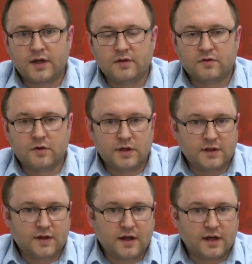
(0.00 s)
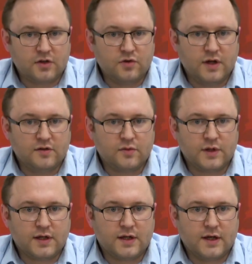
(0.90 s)
kids are only attending 2 days a
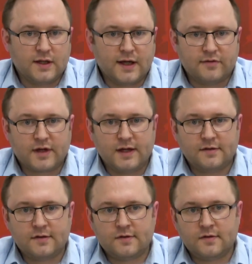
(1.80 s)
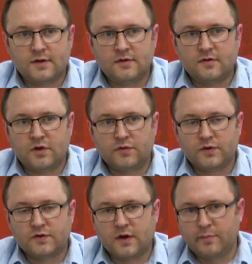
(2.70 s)
week in a lot of cases. And so
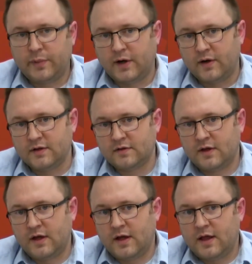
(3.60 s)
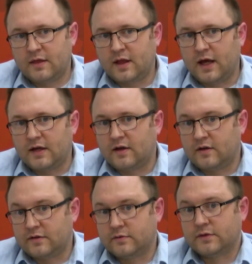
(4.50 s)
for some parents, That
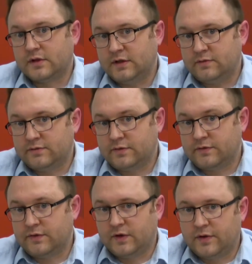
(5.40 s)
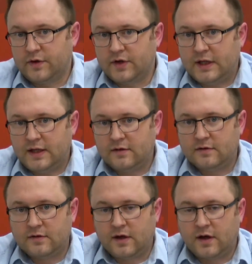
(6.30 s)
doesn't really fulfill their
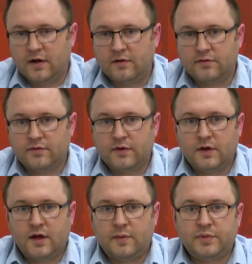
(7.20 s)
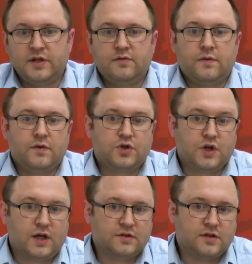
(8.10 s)
needs of a place for their
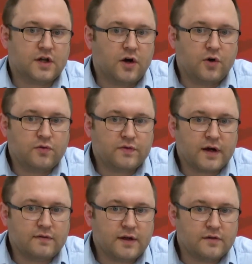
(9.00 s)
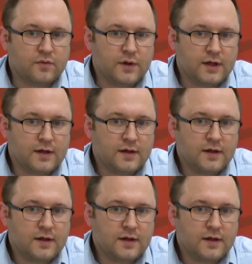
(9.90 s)
child to go 5 days a week.